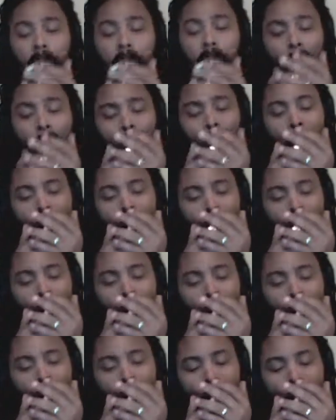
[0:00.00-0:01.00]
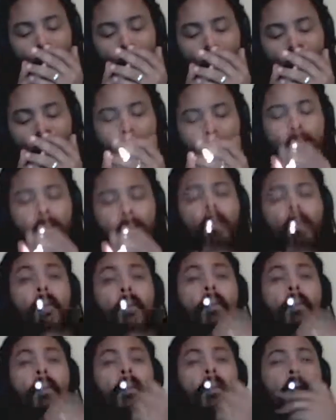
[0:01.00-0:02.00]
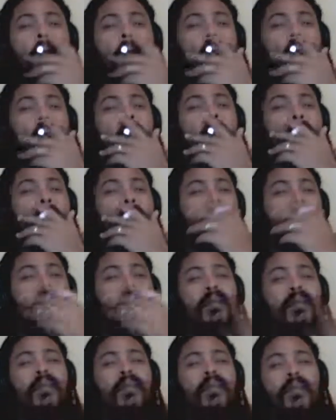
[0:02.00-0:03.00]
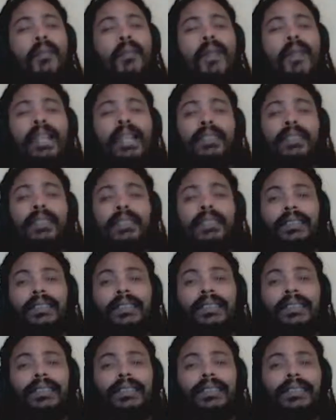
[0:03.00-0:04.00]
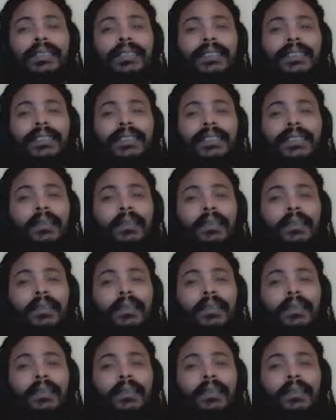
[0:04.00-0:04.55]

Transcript: No one is speaking in this clip.